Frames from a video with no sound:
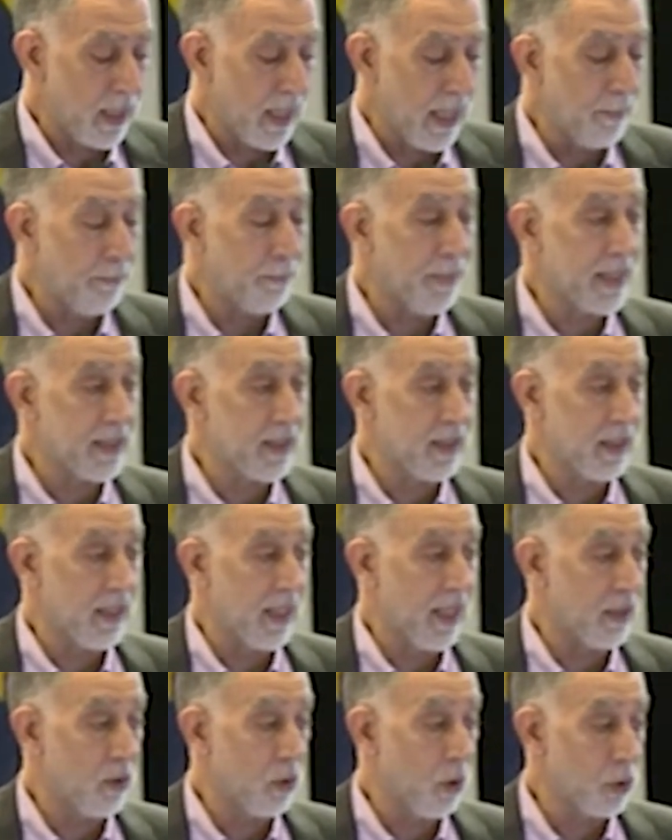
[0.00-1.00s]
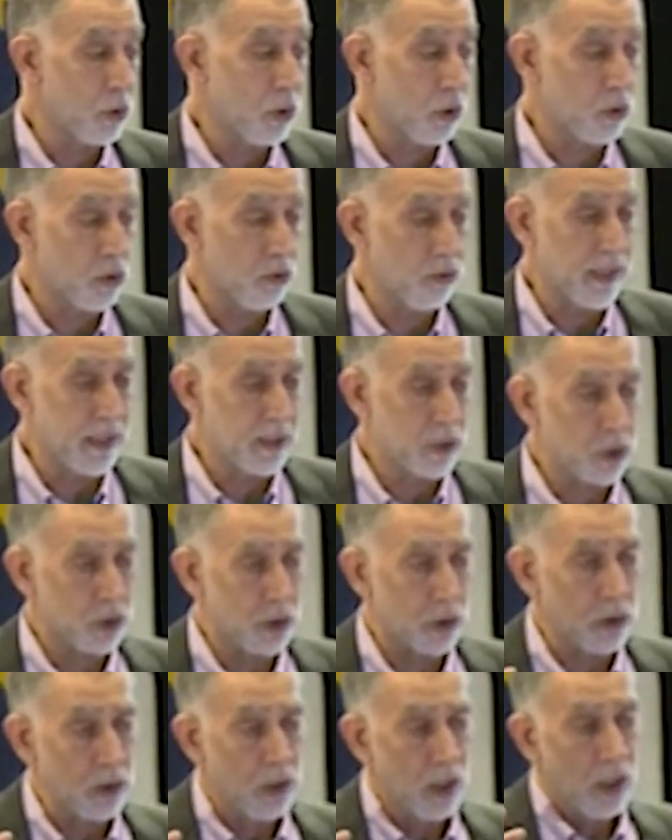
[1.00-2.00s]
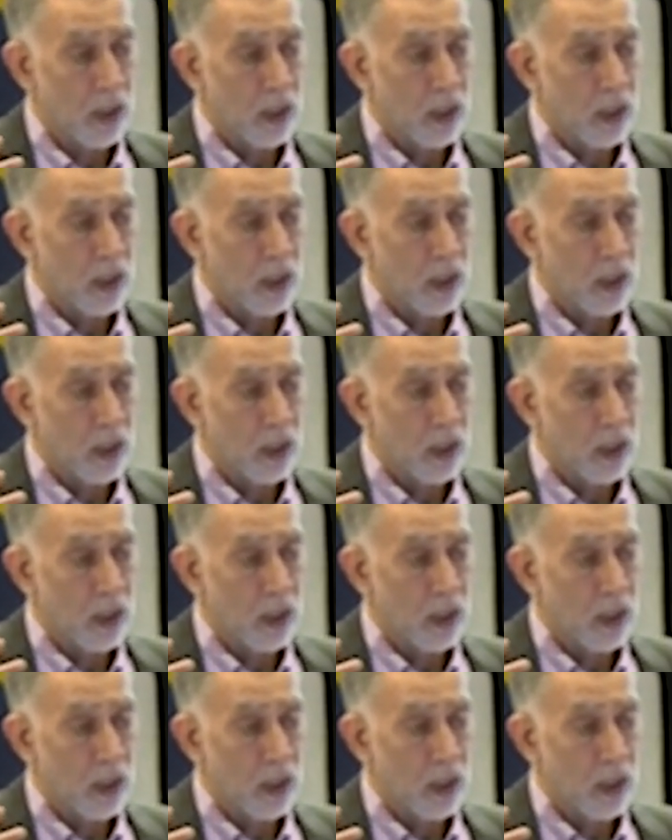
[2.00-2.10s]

empathy, and autocorrection.